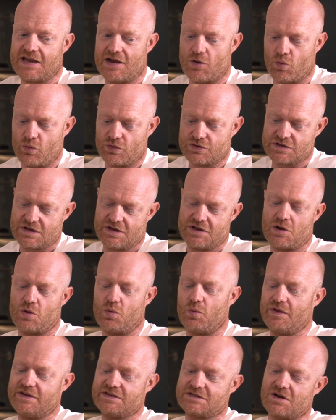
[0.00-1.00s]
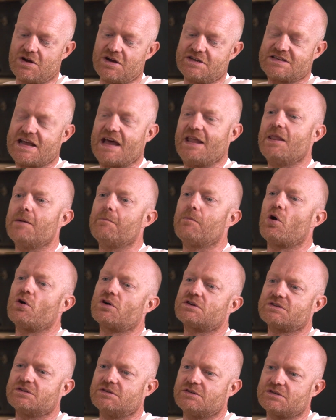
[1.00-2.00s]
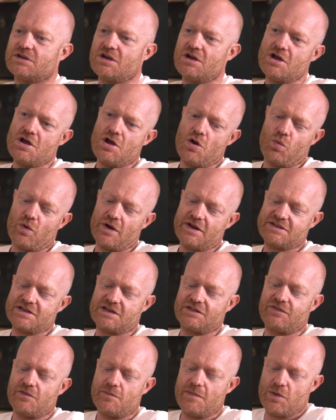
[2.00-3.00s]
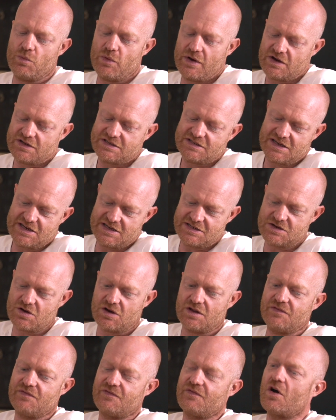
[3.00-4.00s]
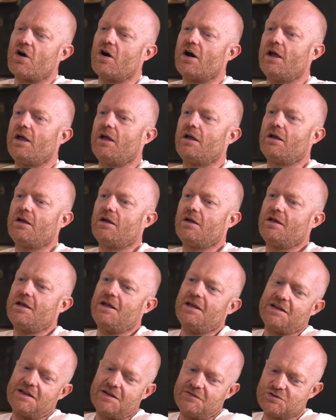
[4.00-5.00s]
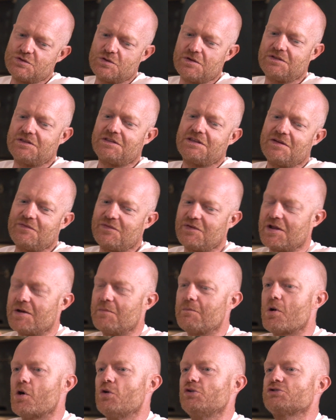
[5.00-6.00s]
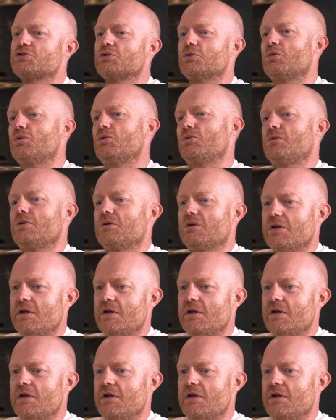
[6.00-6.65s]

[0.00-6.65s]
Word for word: get to know all these guys and the boxers, what it does for me, when I see these guys fight, it gives you a different emotional